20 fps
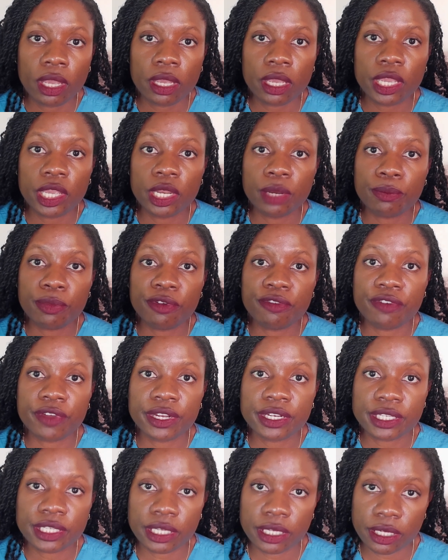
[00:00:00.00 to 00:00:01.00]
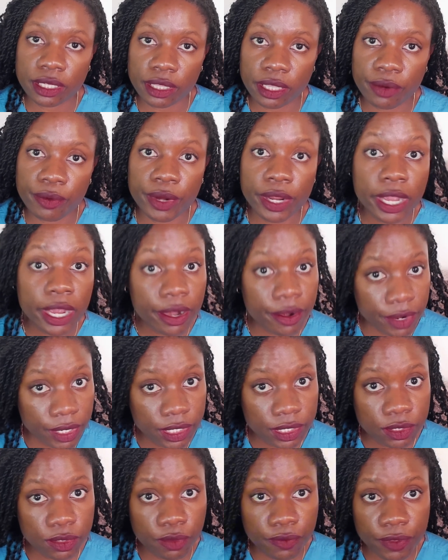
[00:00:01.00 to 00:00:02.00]
in preventing the
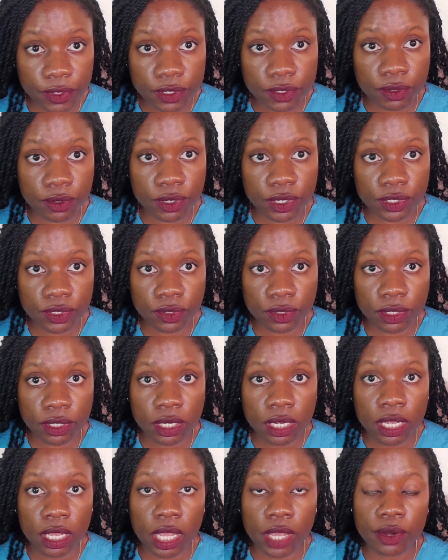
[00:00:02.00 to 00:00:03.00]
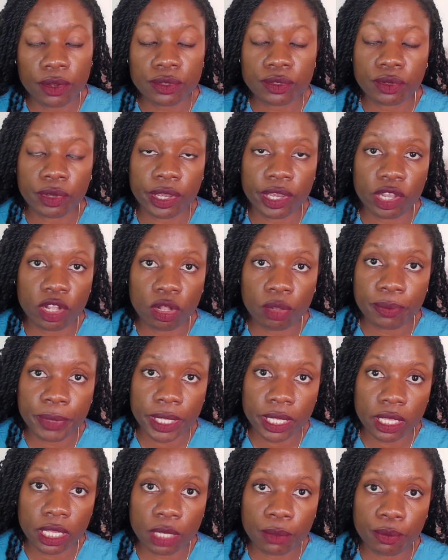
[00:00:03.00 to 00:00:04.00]
recurrence of this condition and also
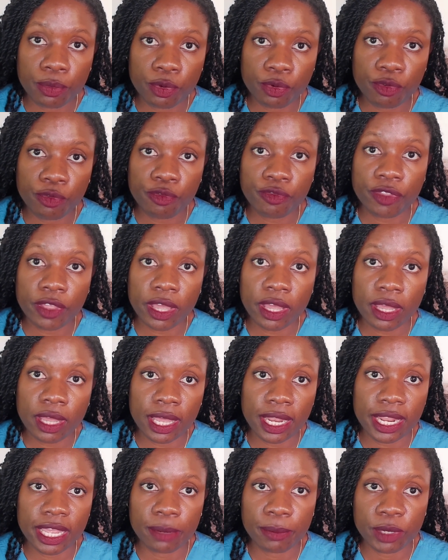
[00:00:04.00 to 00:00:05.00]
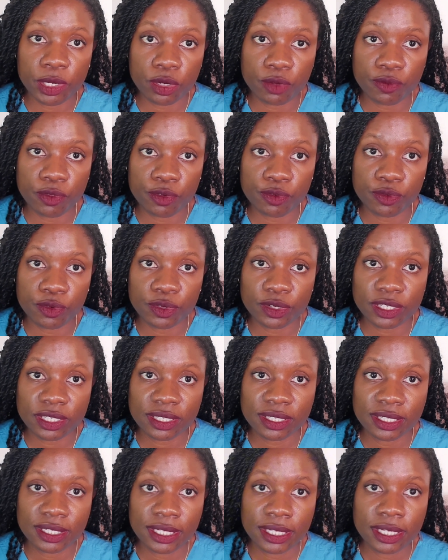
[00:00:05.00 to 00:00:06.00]
helping improve the alignment of the foot.
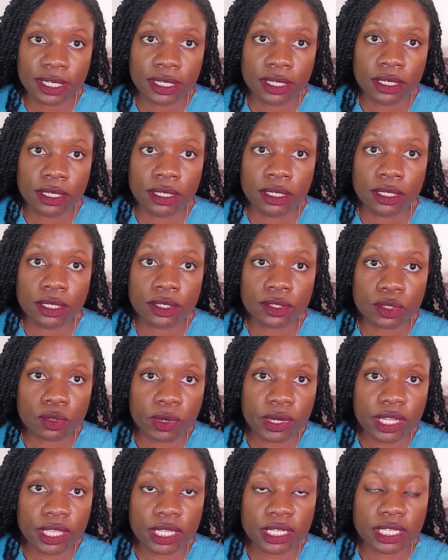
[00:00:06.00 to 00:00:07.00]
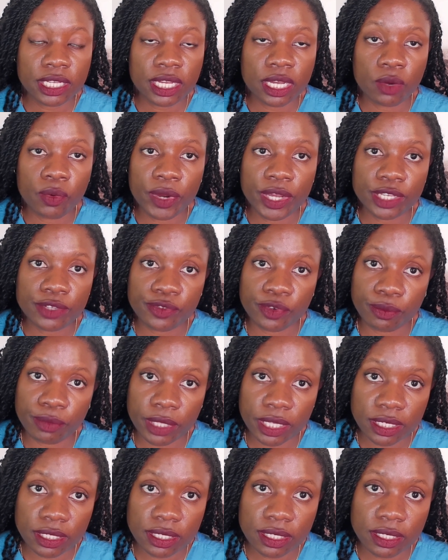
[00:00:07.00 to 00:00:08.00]
So what are the takeaways from
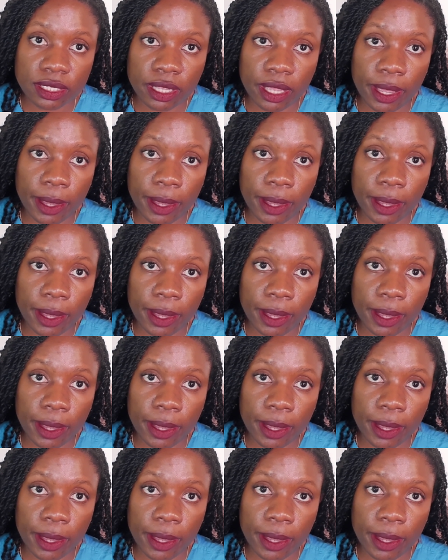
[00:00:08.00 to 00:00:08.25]
this?